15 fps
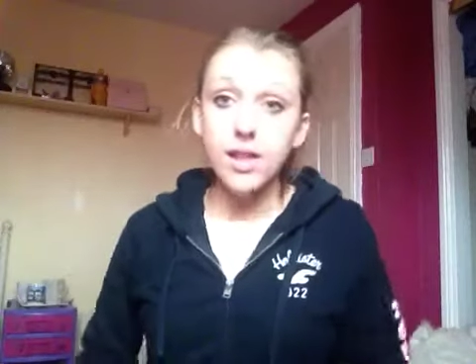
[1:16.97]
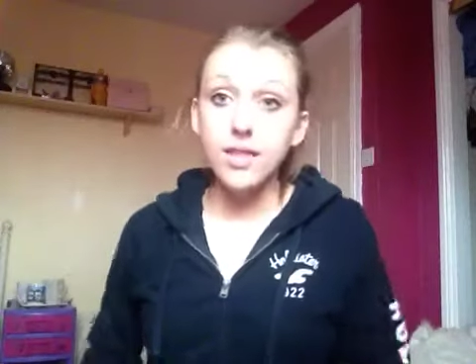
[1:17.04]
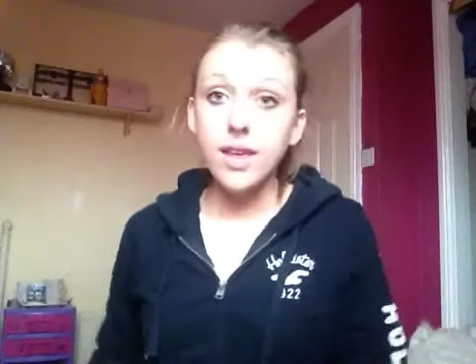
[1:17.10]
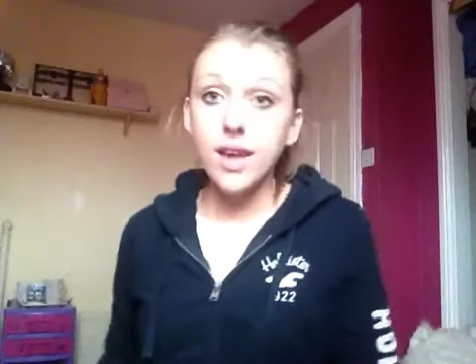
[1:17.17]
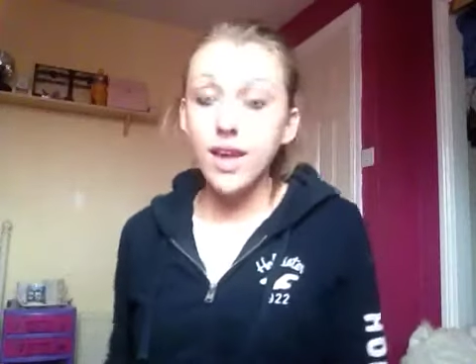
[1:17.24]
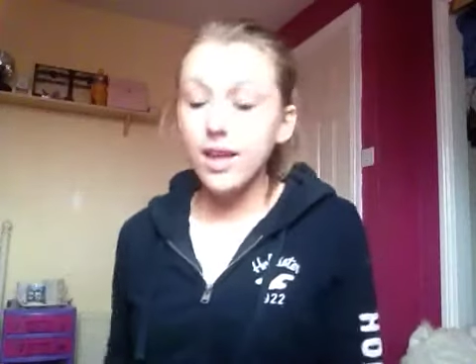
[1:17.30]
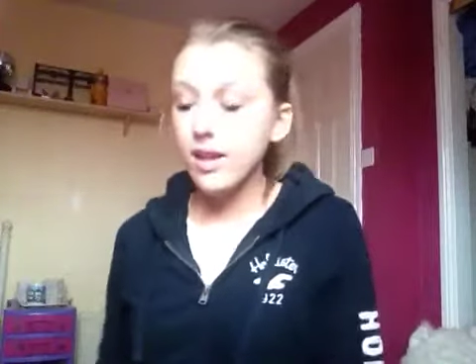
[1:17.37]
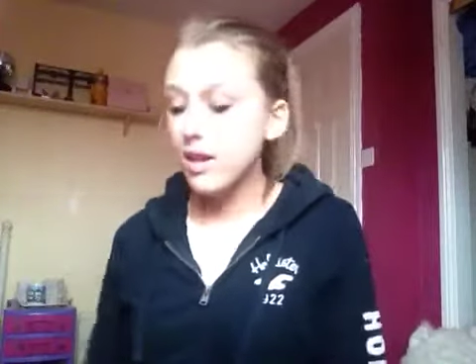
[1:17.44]

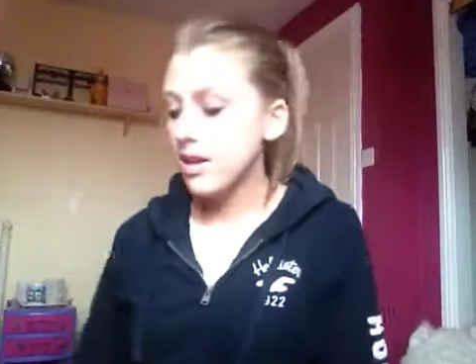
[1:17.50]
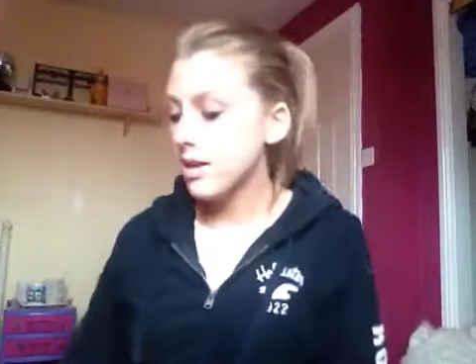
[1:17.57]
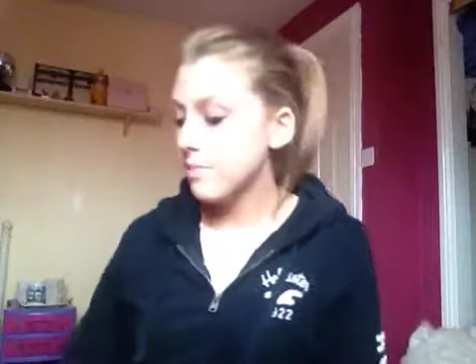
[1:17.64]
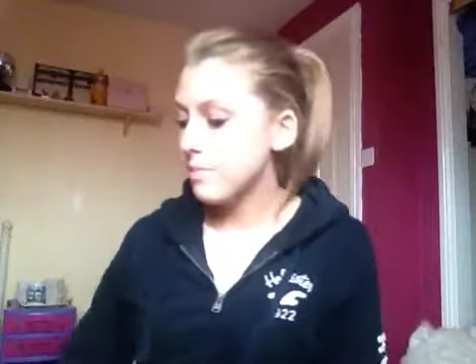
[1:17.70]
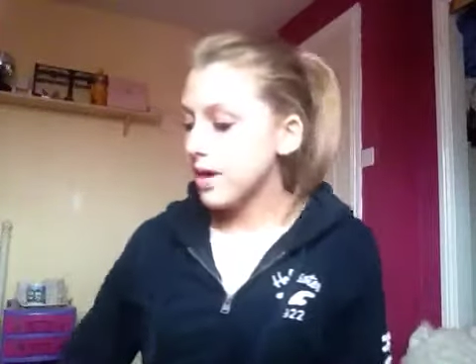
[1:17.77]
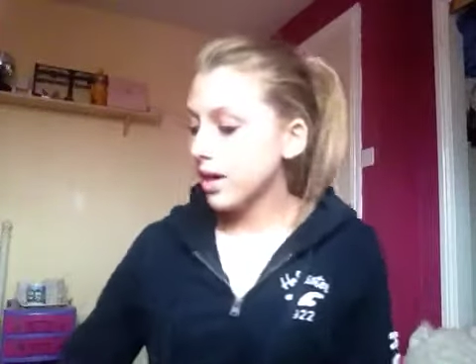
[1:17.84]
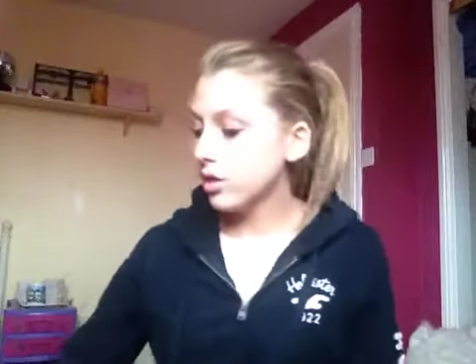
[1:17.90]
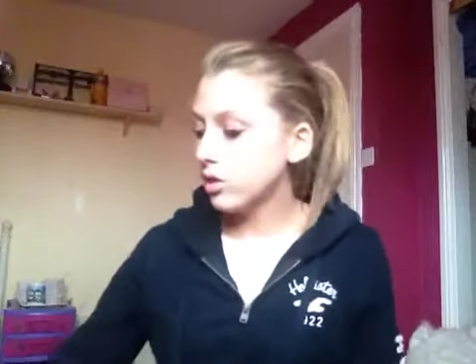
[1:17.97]
Then
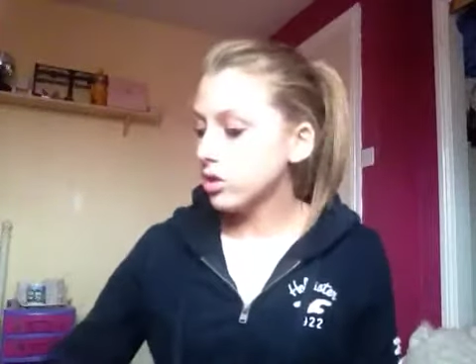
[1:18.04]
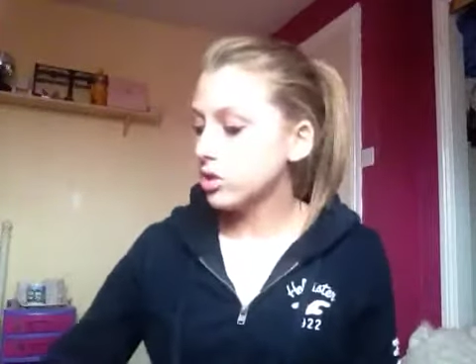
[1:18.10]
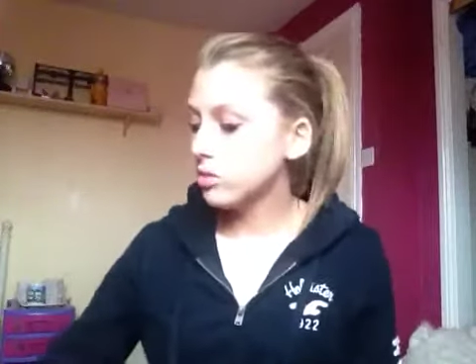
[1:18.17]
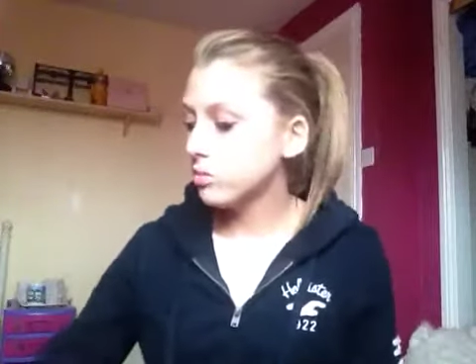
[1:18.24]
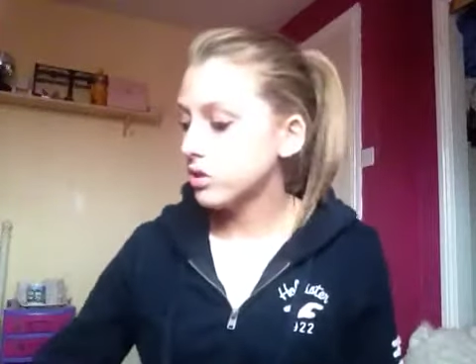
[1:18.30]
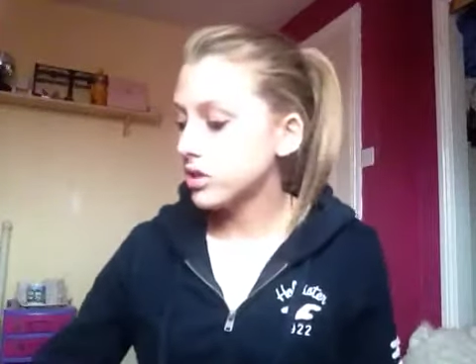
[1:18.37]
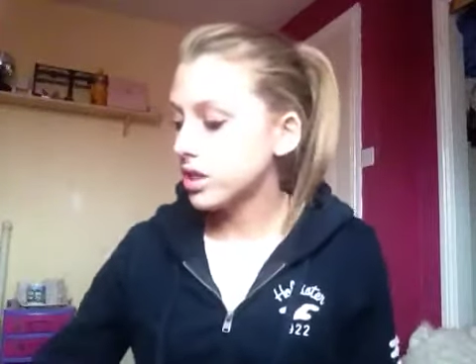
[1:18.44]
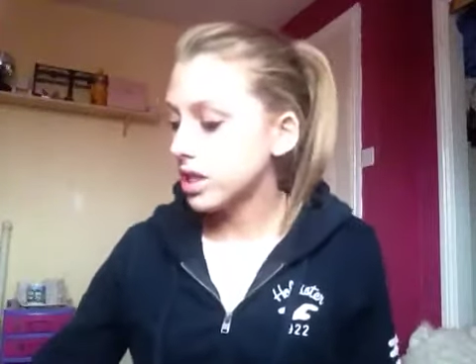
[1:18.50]
my costume
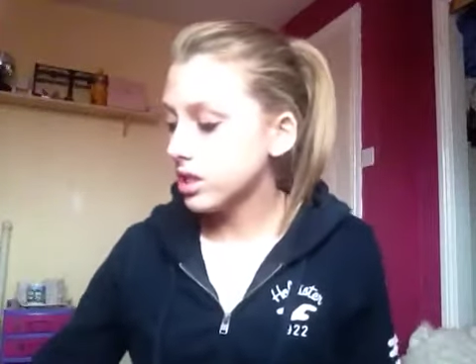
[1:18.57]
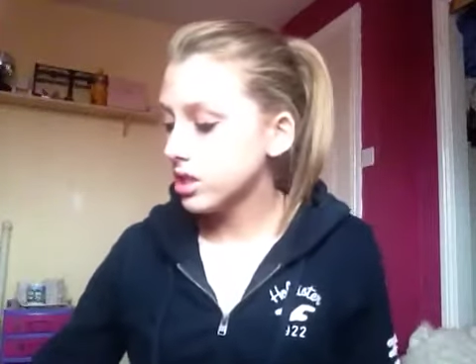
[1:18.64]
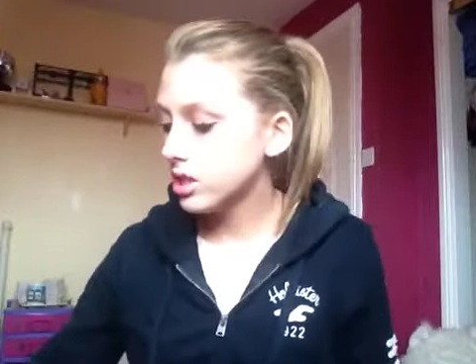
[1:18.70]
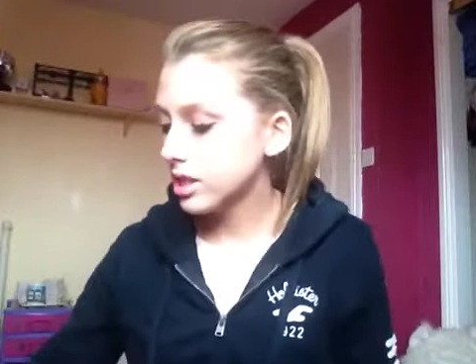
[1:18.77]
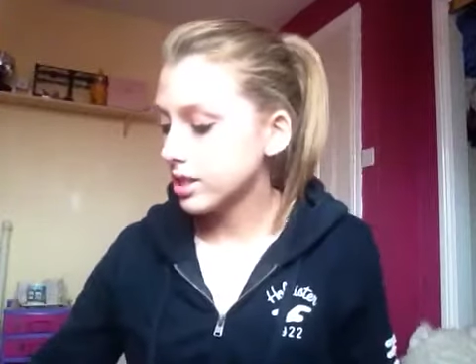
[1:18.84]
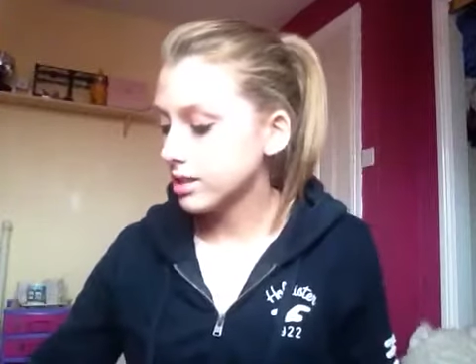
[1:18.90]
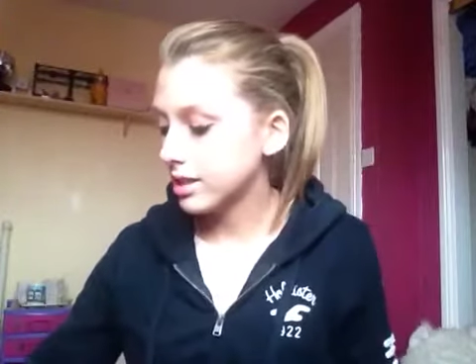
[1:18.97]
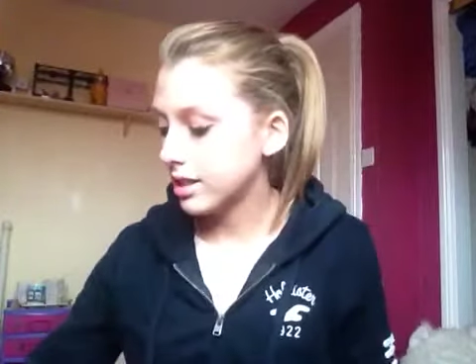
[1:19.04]
was
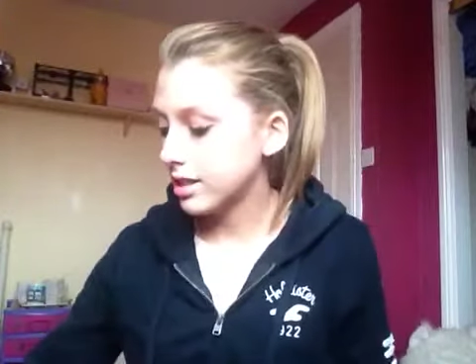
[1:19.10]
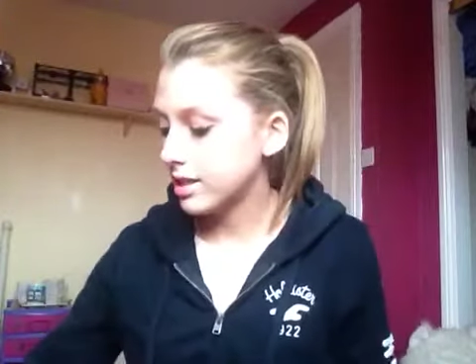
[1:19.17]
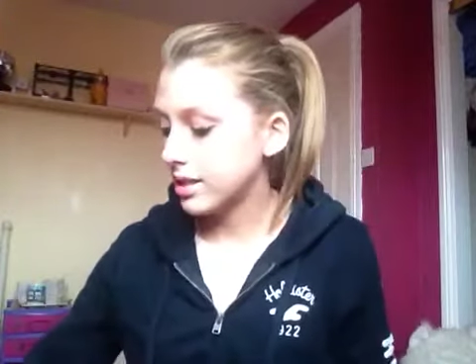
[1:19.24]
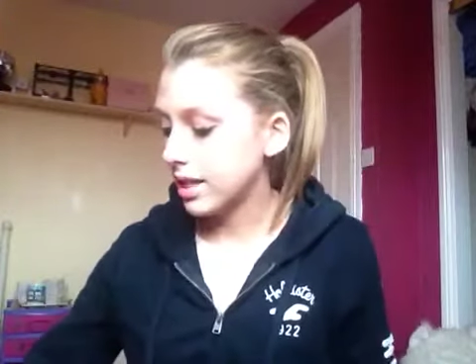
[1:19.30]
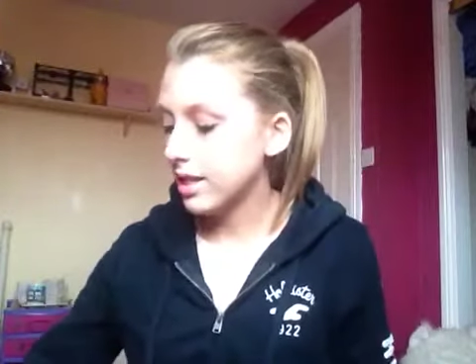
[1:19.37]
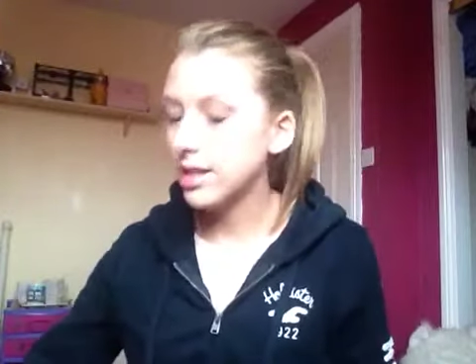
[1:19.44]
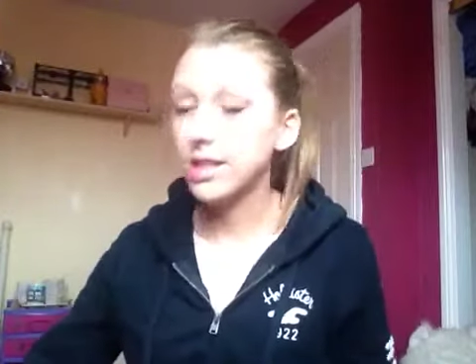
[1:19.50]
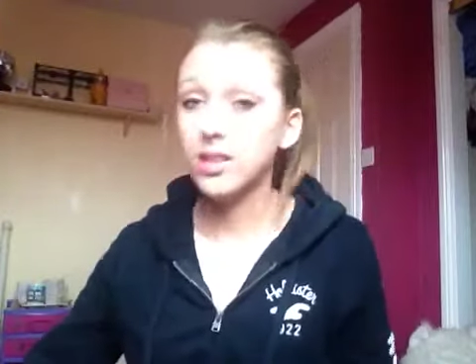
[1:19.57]

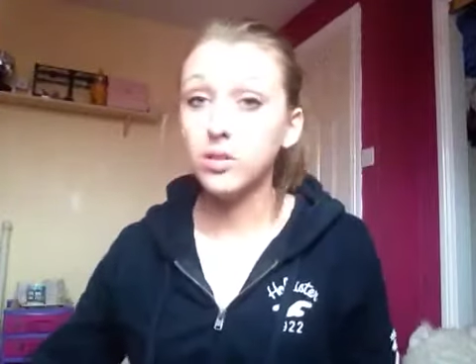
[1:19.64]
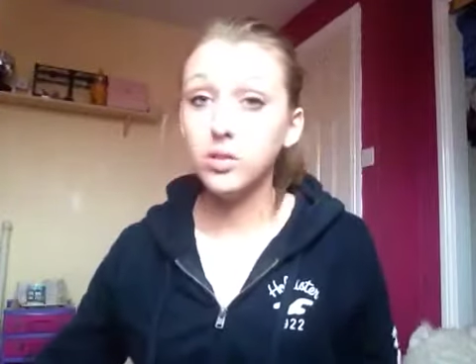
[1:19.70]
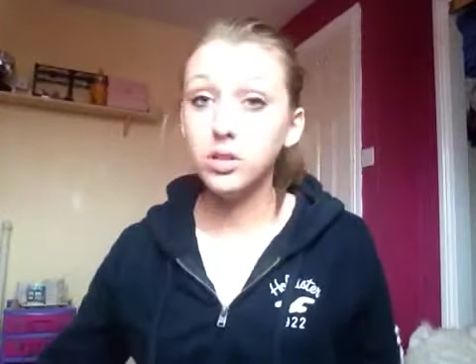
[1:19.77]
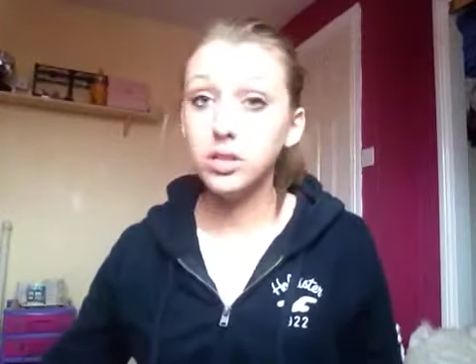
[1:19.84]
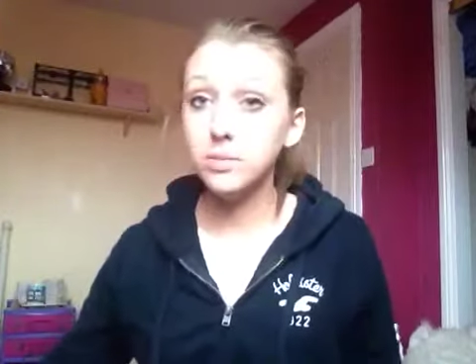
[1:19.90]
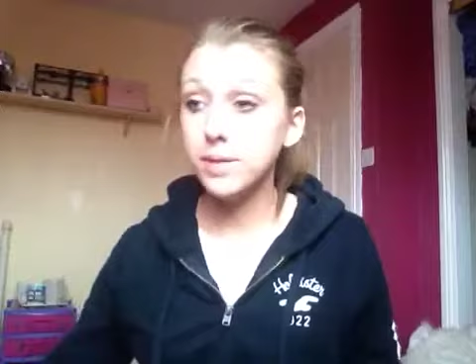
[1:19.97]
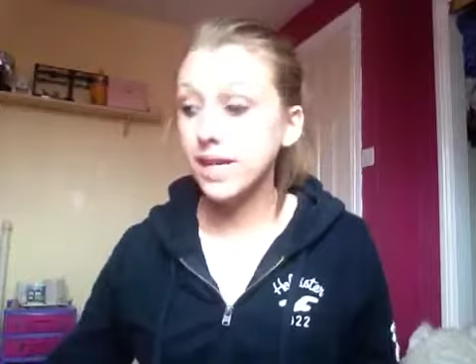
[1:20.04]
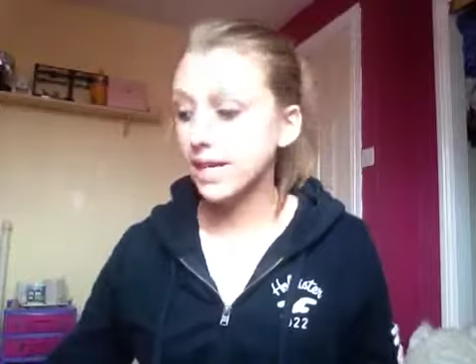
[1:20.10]
$36.99, and it
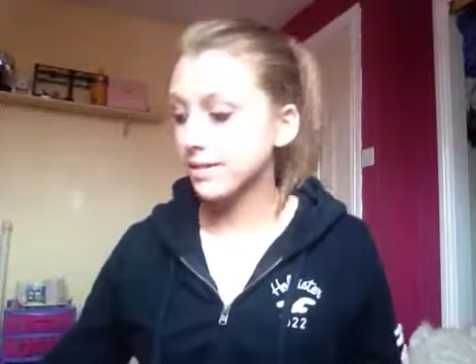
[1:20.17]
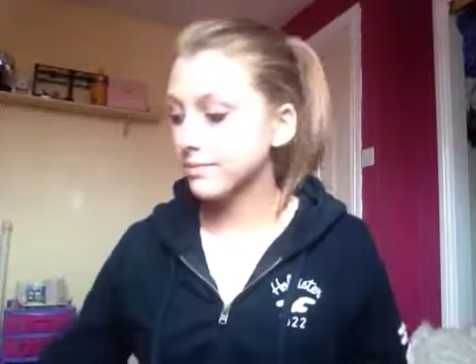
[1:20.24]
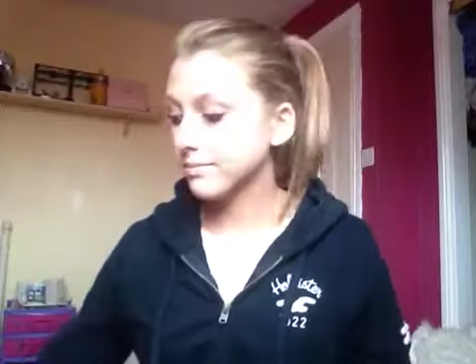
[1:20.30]
looks a bit